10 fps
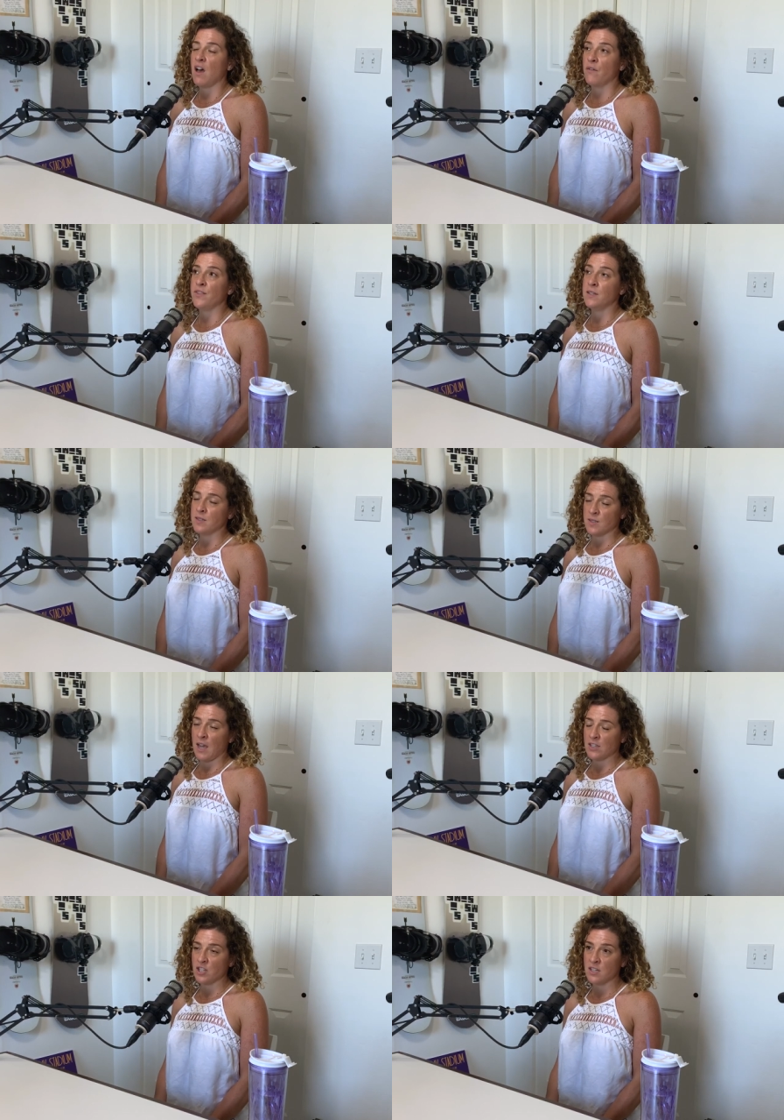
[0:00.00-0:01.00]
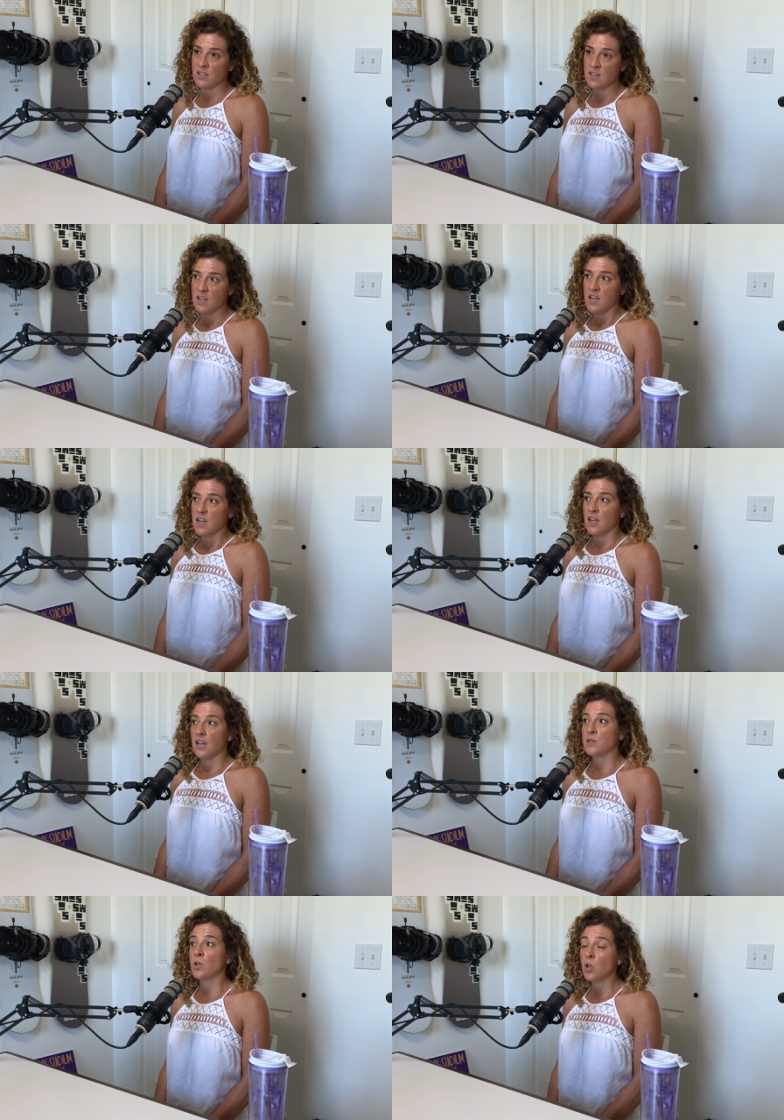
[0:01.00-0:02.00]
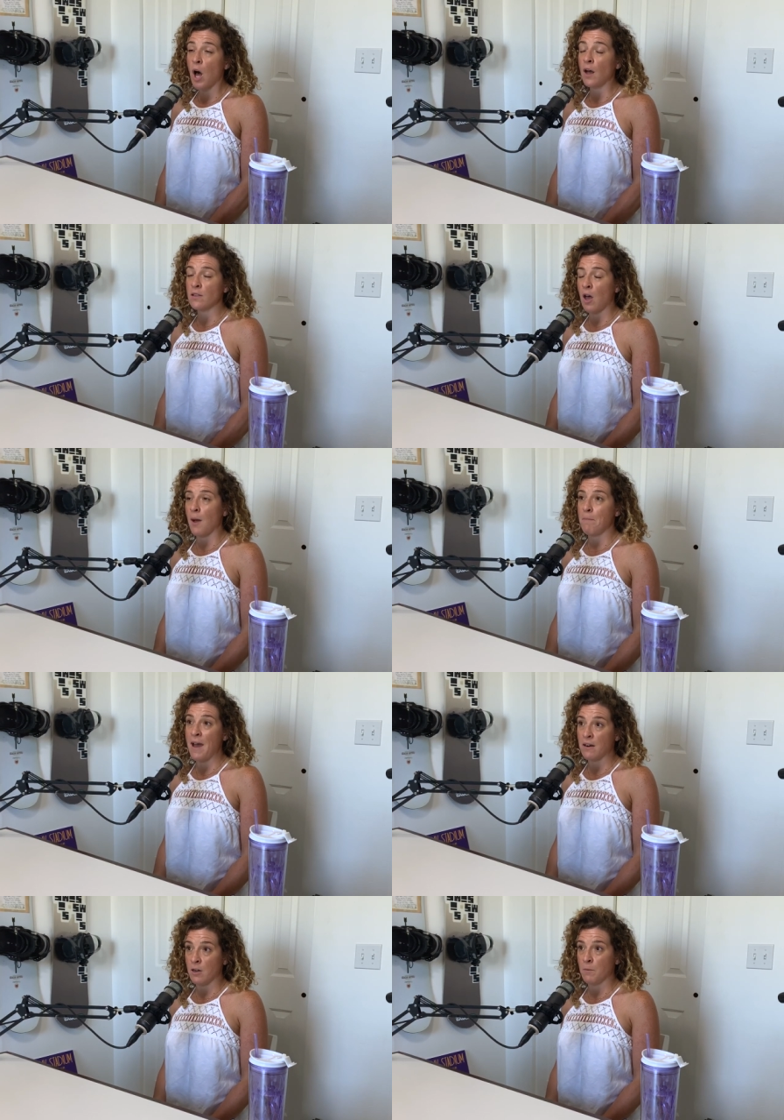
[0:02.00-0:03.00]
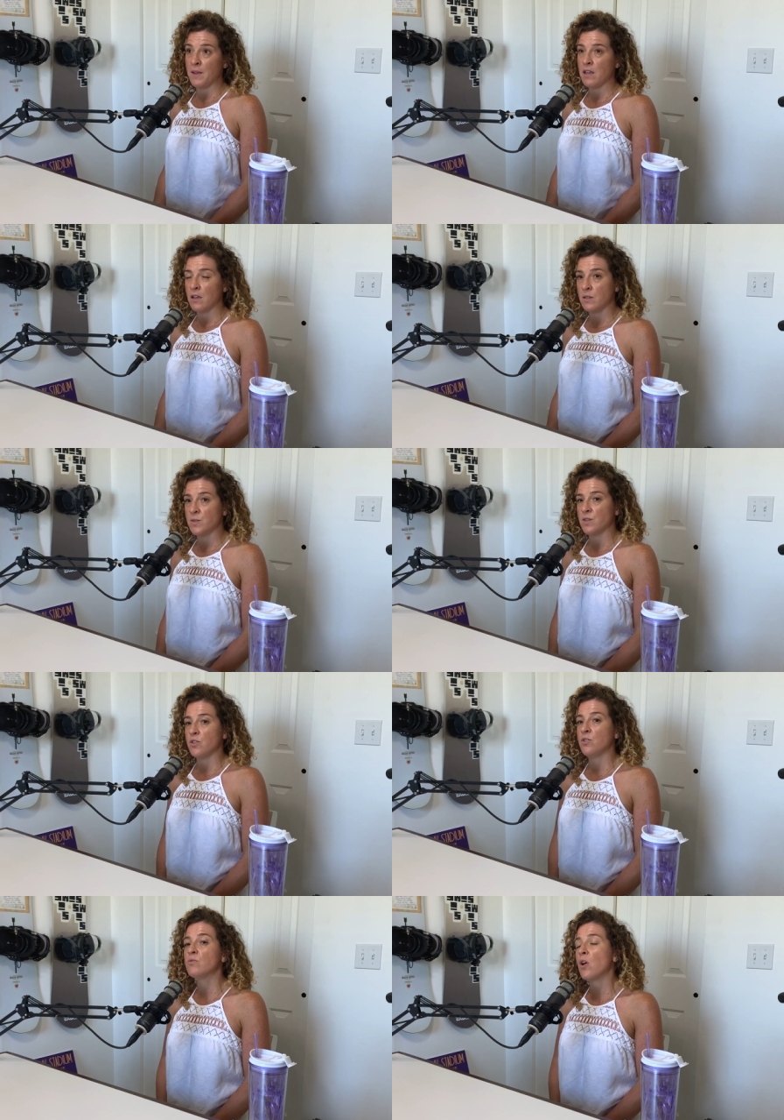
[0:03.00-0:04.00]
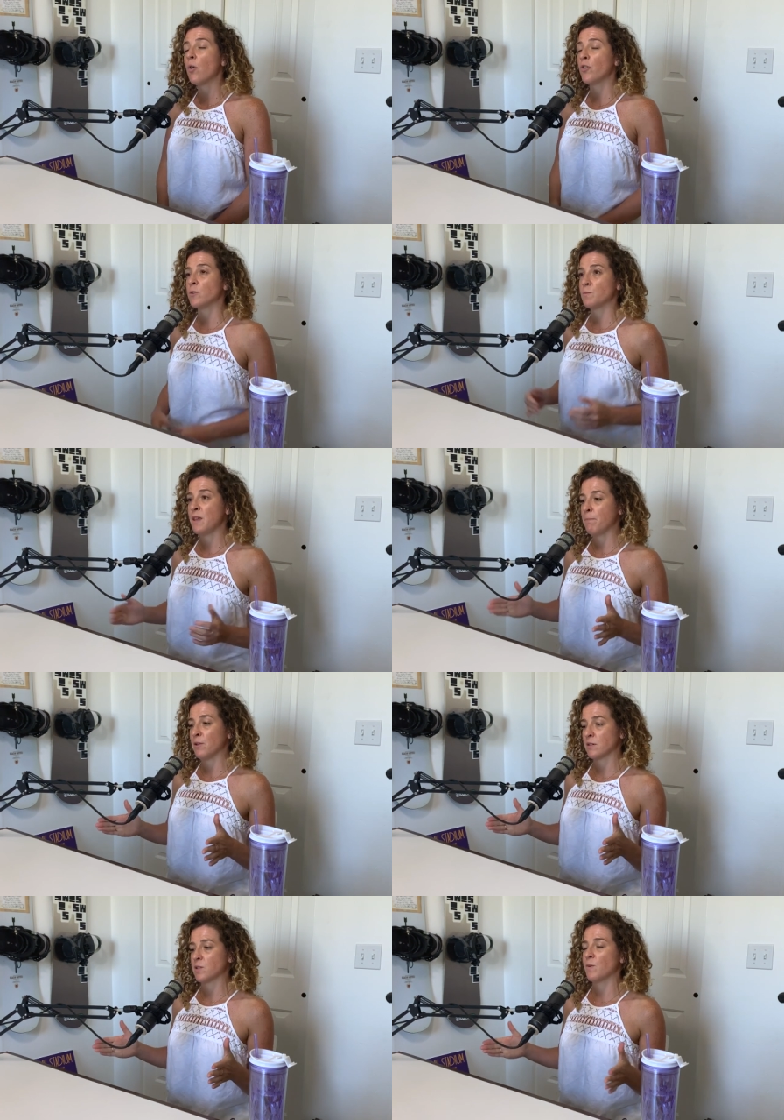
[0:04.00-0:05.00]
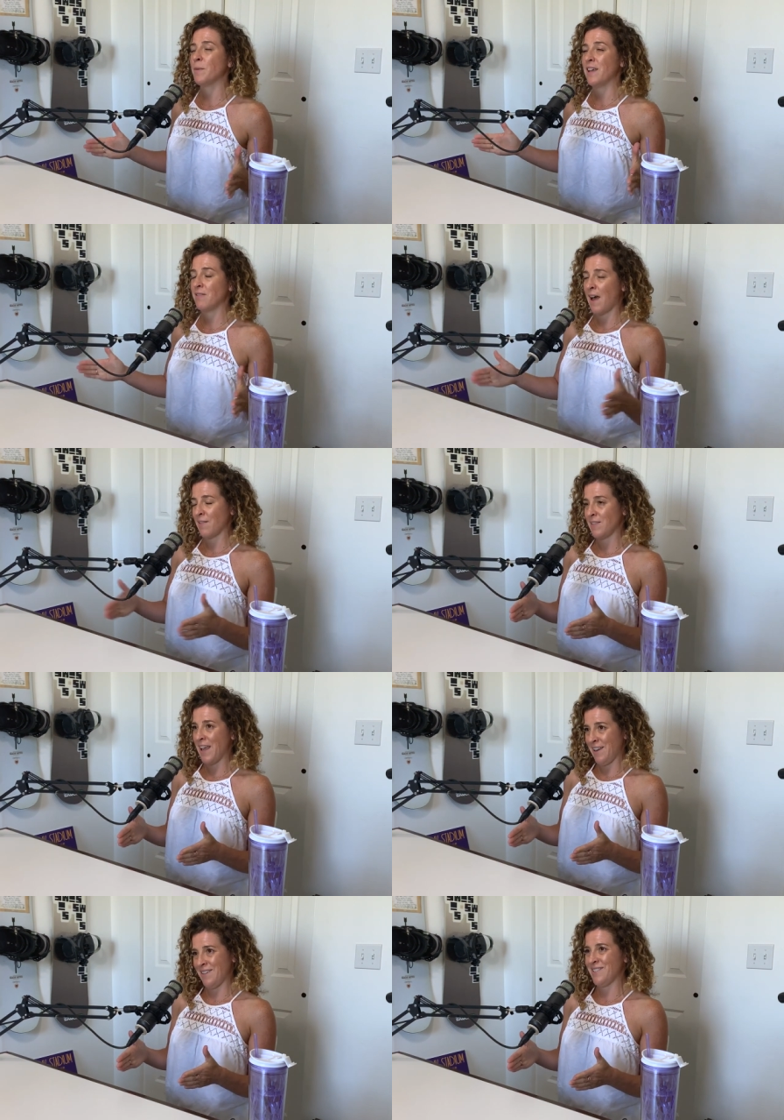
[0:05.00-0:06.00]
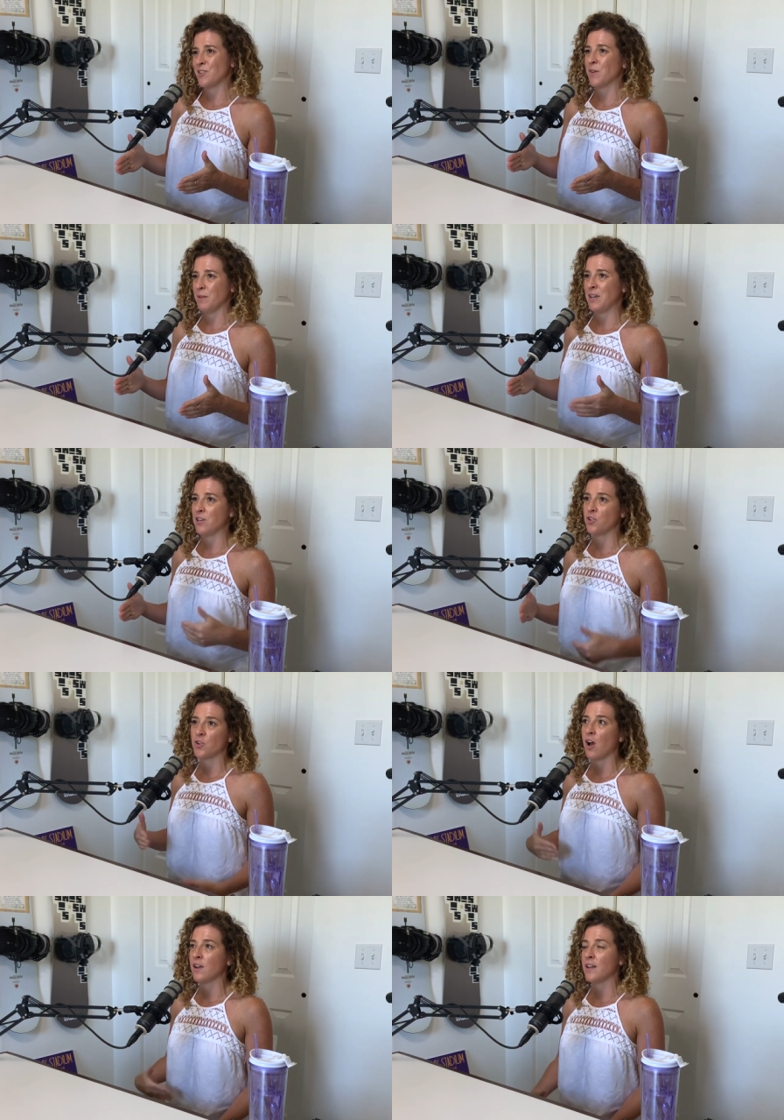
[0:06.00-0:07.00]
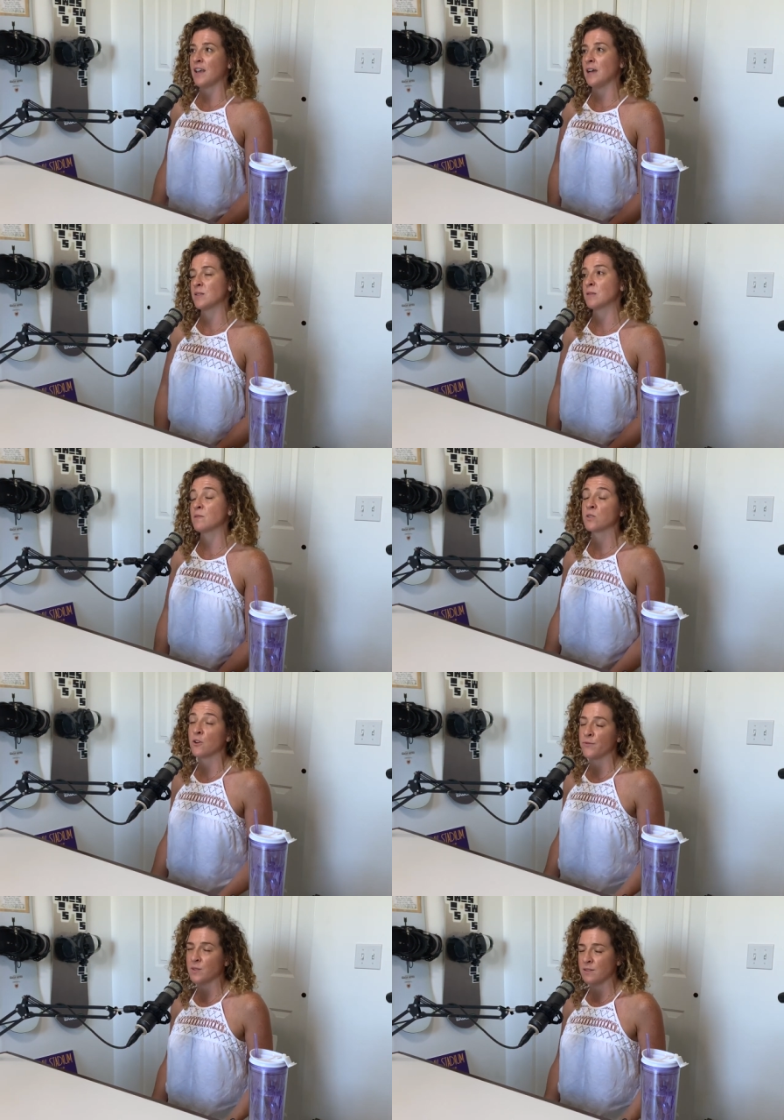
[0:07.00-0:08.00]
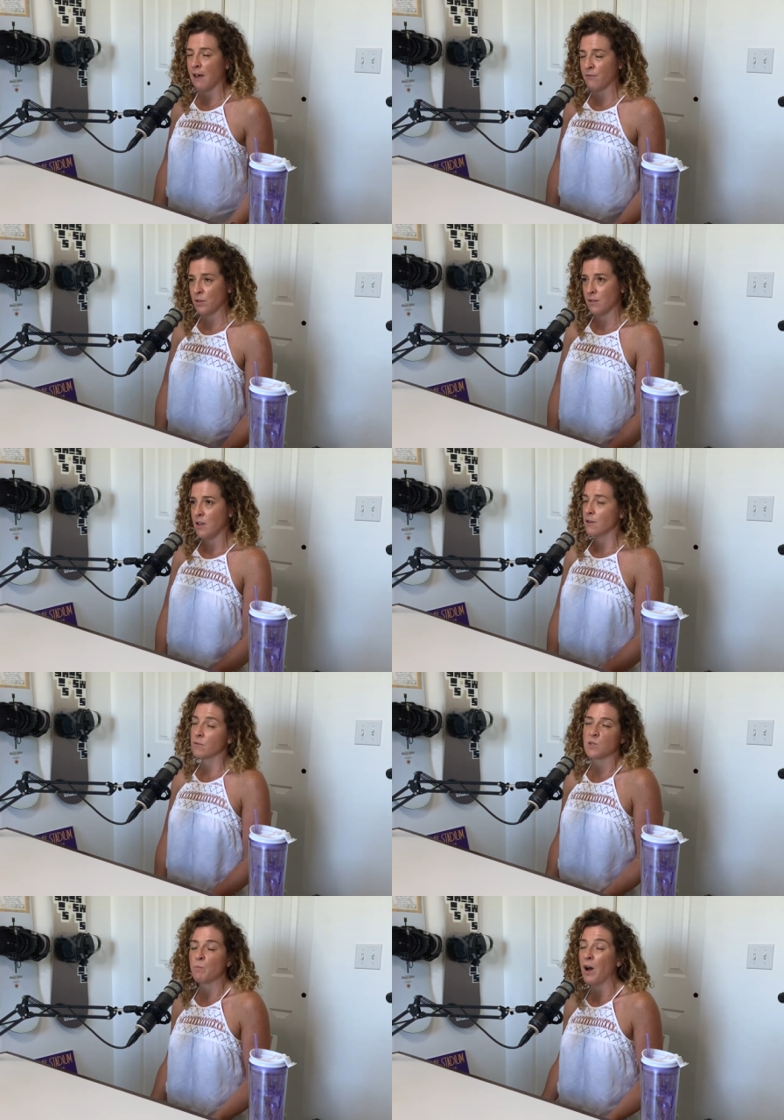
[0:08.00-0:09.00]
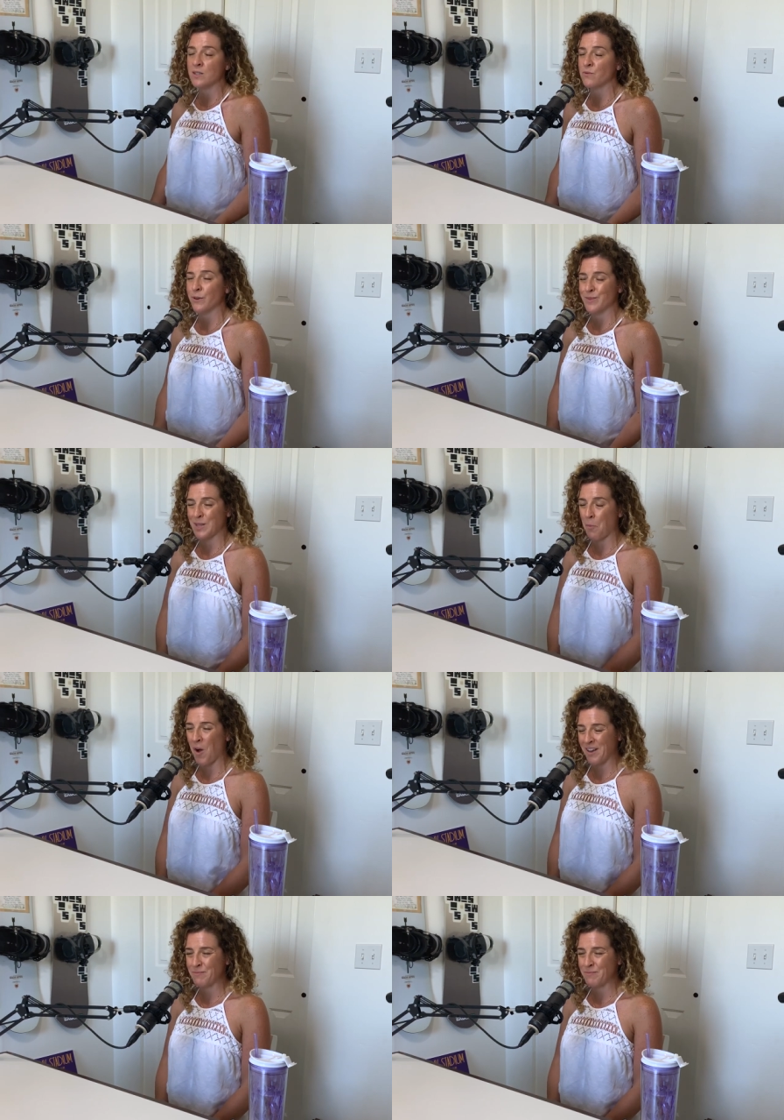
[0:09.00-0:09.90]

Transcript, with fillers: of the discussion is a lot lot better because you know those people are swimming in that lane you know what i mean and you're not going to get some surface level response from someone